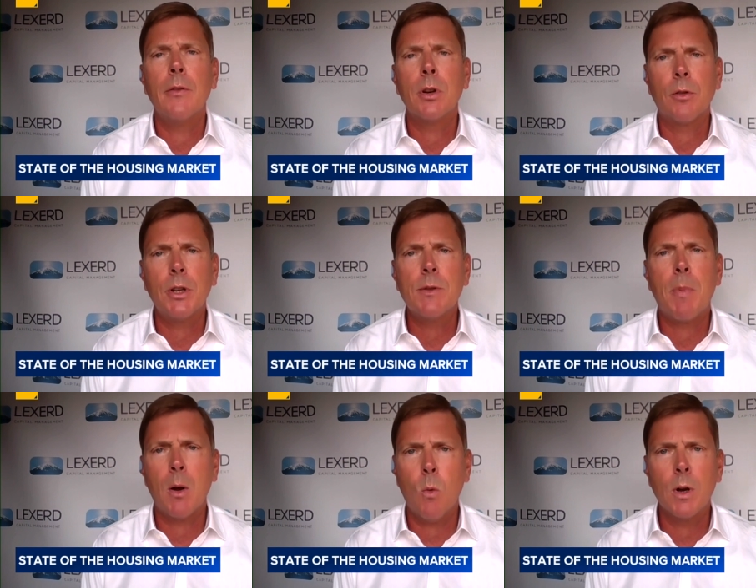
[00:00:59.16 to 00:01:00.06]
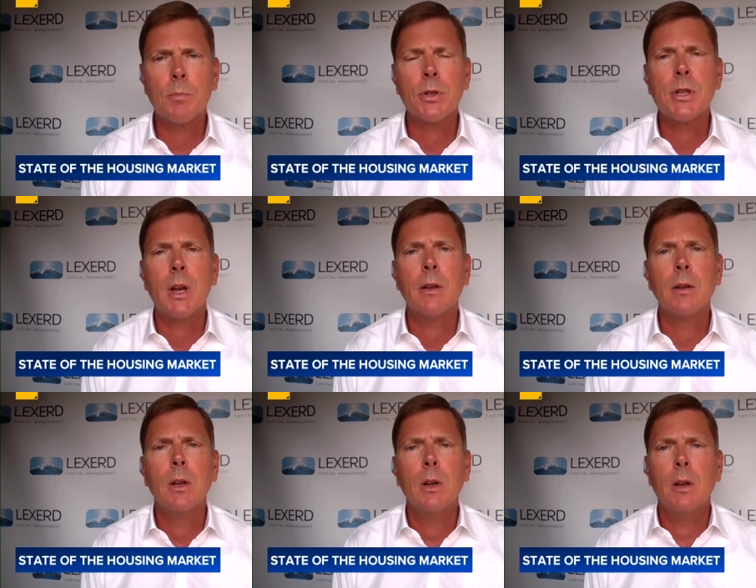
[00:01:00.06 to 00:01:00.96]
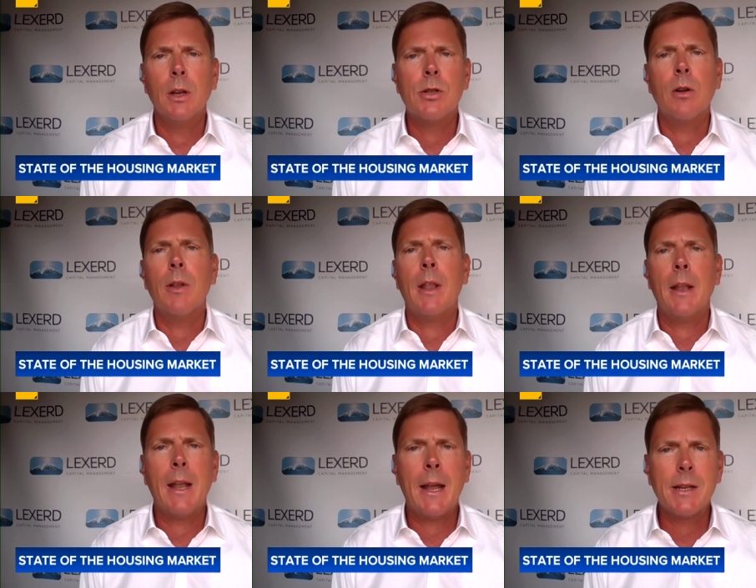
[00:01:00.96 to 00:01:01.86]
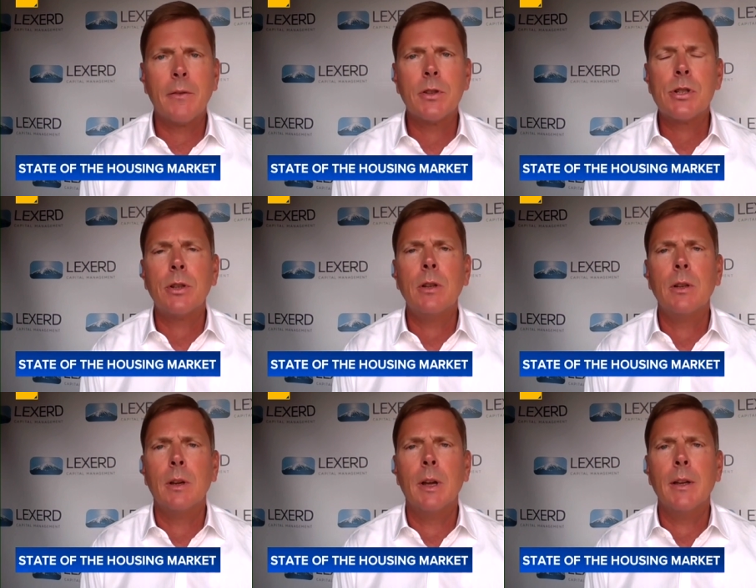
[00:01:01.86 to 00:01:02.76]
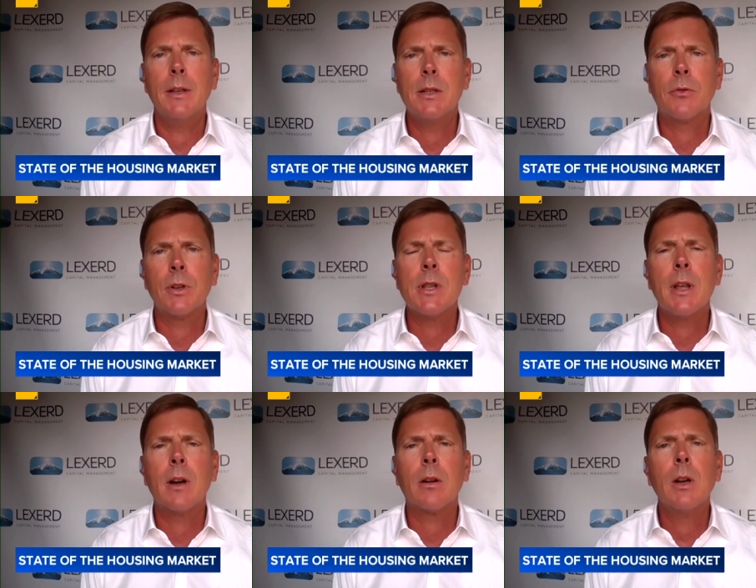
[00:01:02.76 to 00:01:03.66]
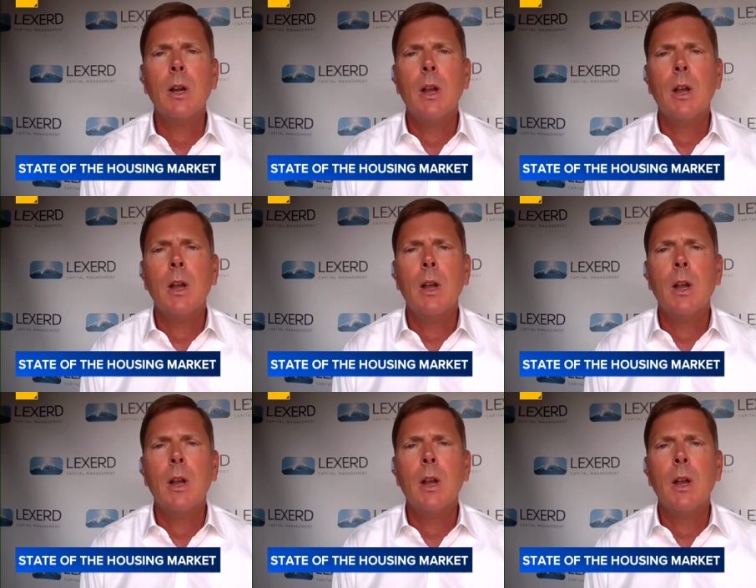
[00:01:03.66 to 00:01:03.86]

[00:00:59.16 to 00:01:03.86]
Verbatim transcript: have increased by 1%. And so uh, that, that's obviously a, a difference there.